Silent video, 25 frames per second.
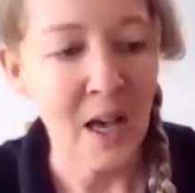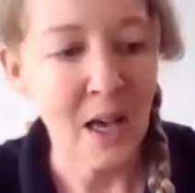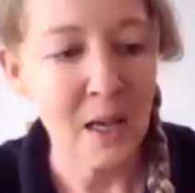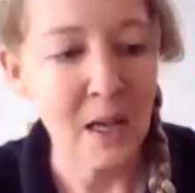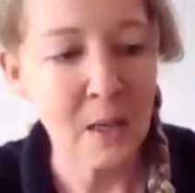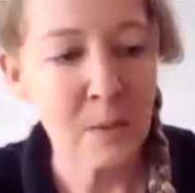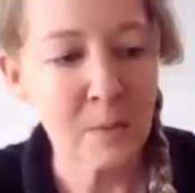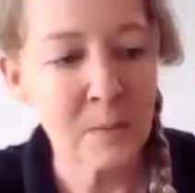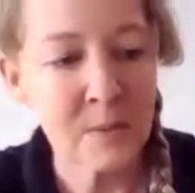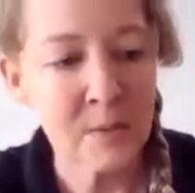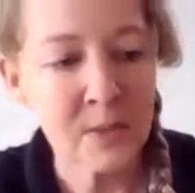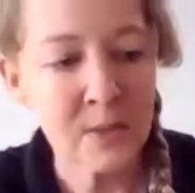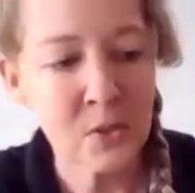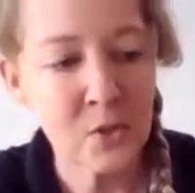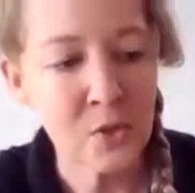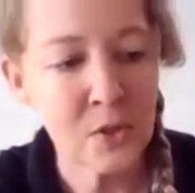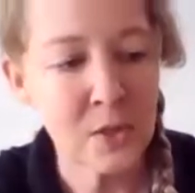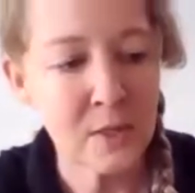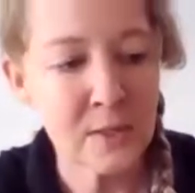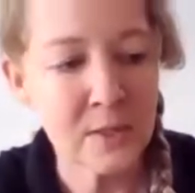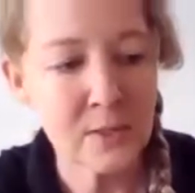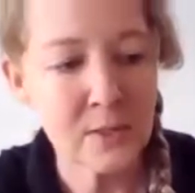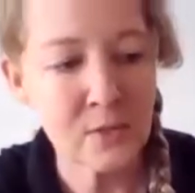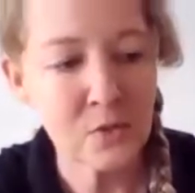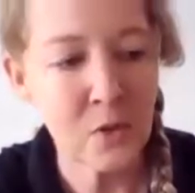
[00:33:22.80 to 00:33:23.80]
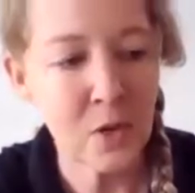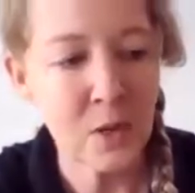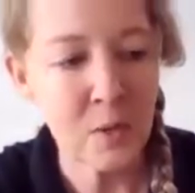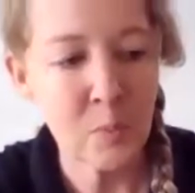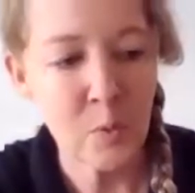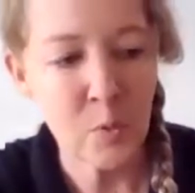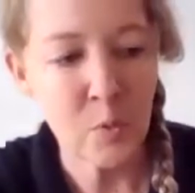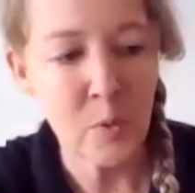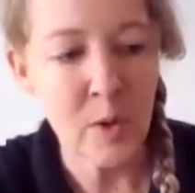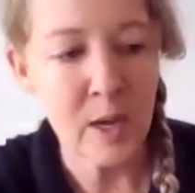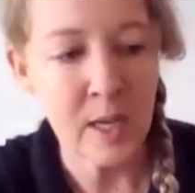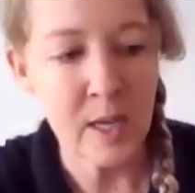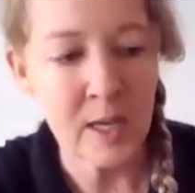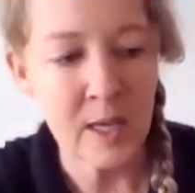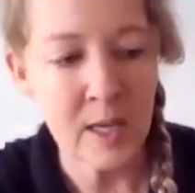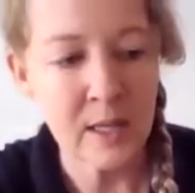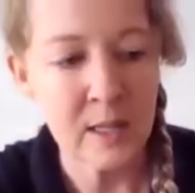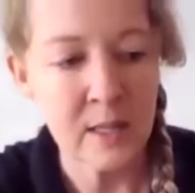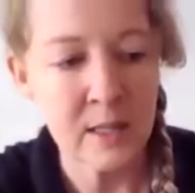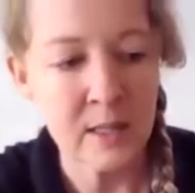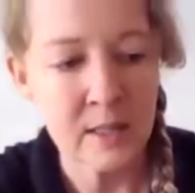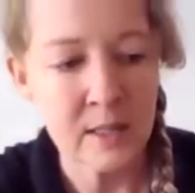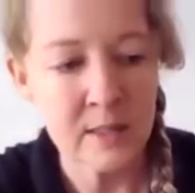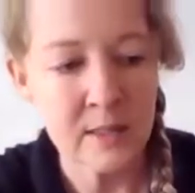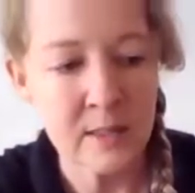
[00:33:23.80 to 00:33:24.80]
So you could scrape
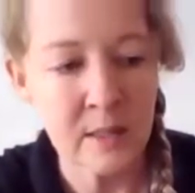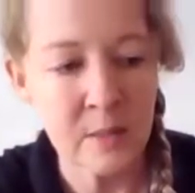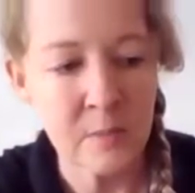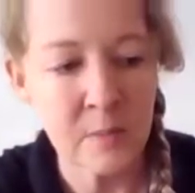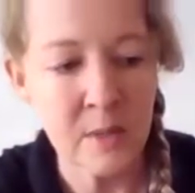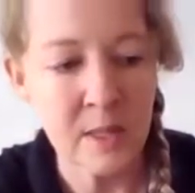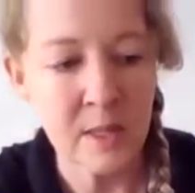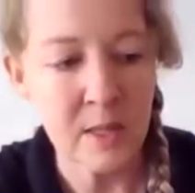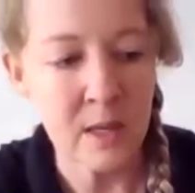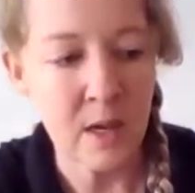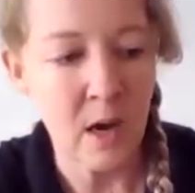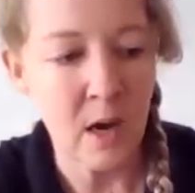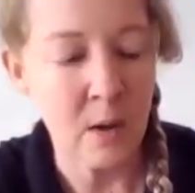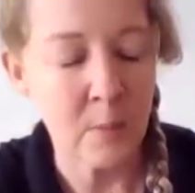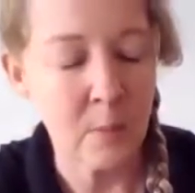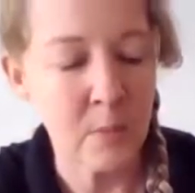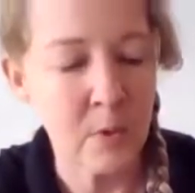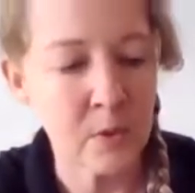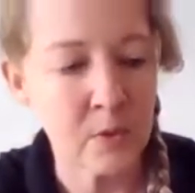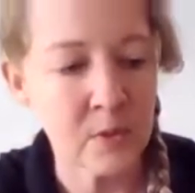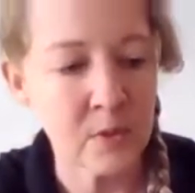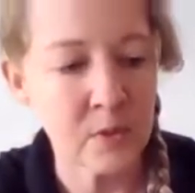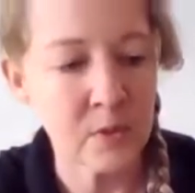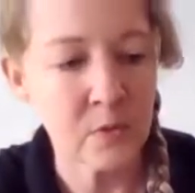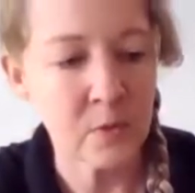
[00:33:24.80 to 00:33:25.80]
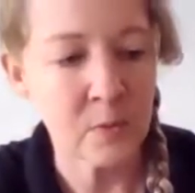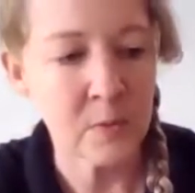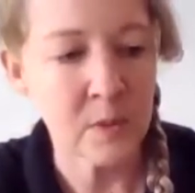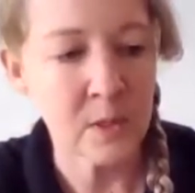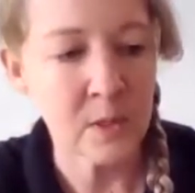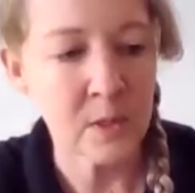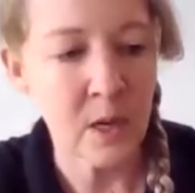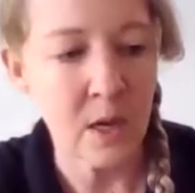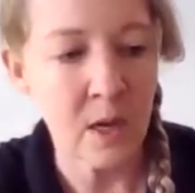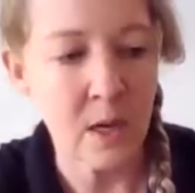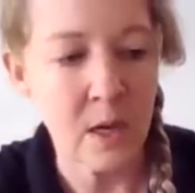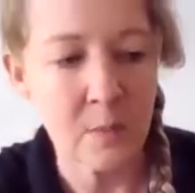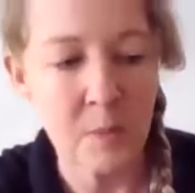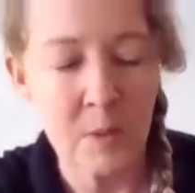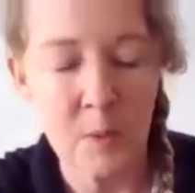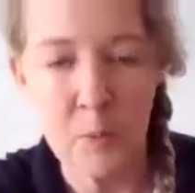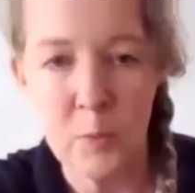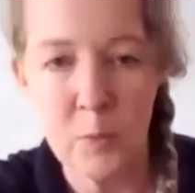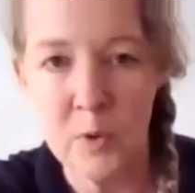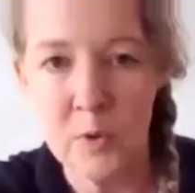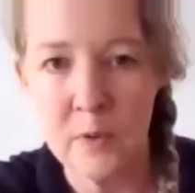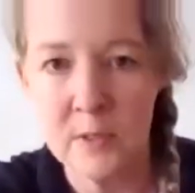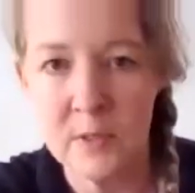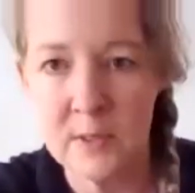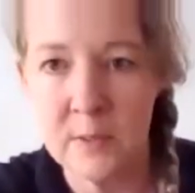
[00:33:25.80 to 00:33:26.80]
away some of the compost from the top and
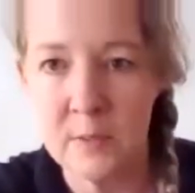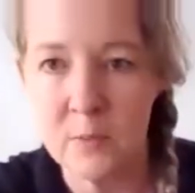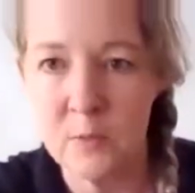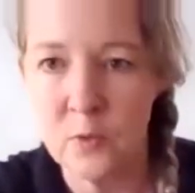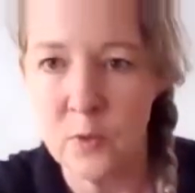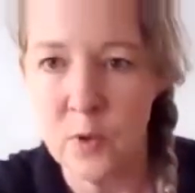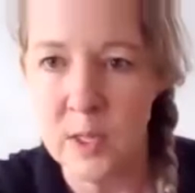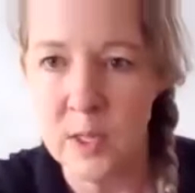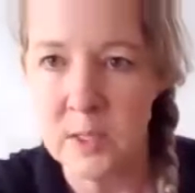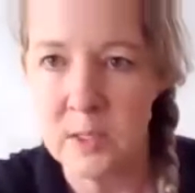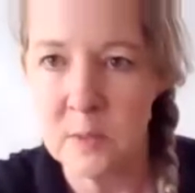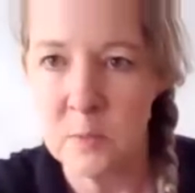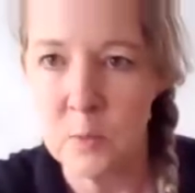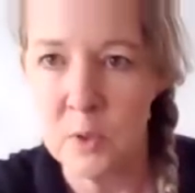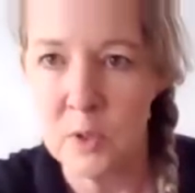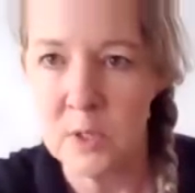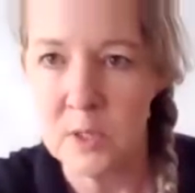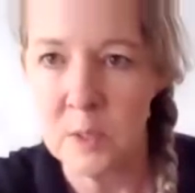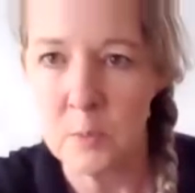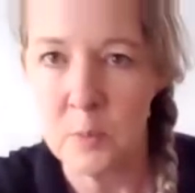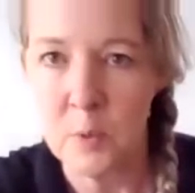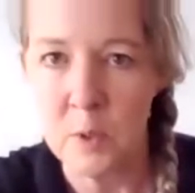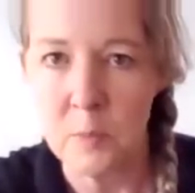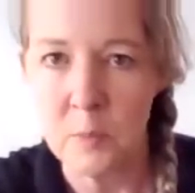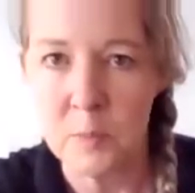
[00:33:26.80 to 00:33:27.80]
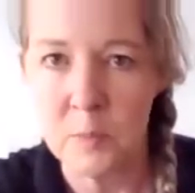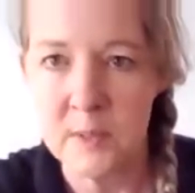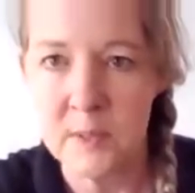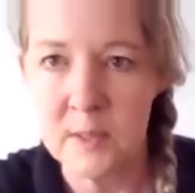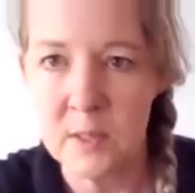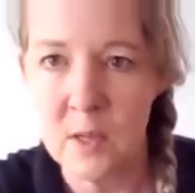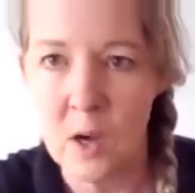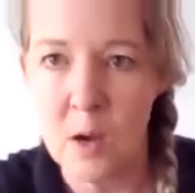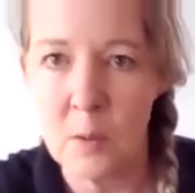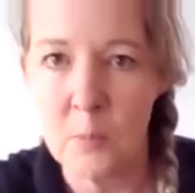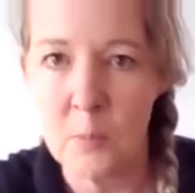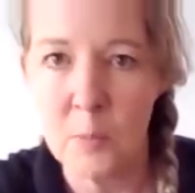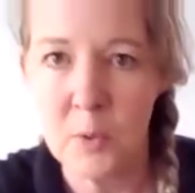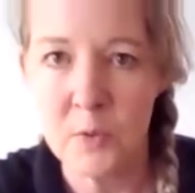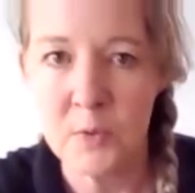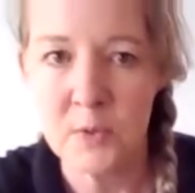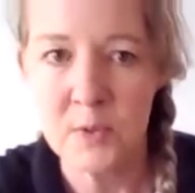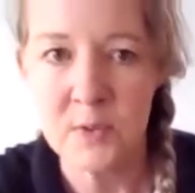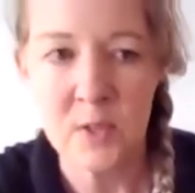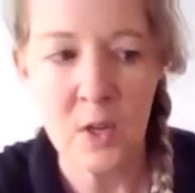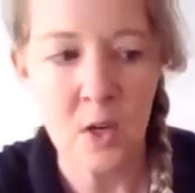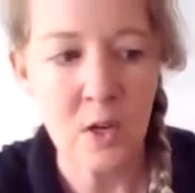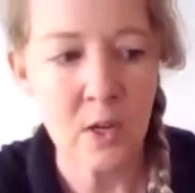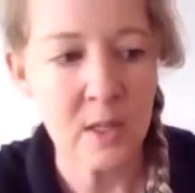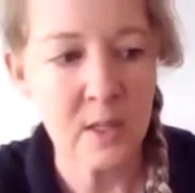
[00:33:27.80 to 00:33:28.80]
put some fresh multi-purpose
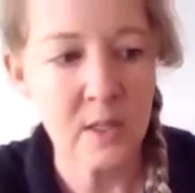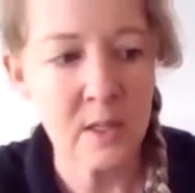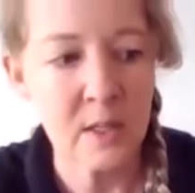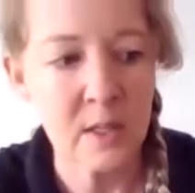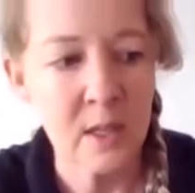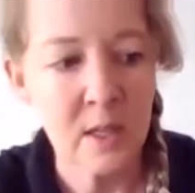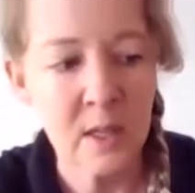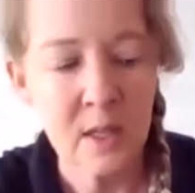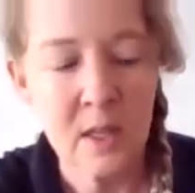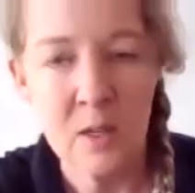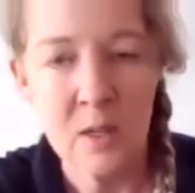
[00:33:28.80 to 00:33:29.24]
compost on,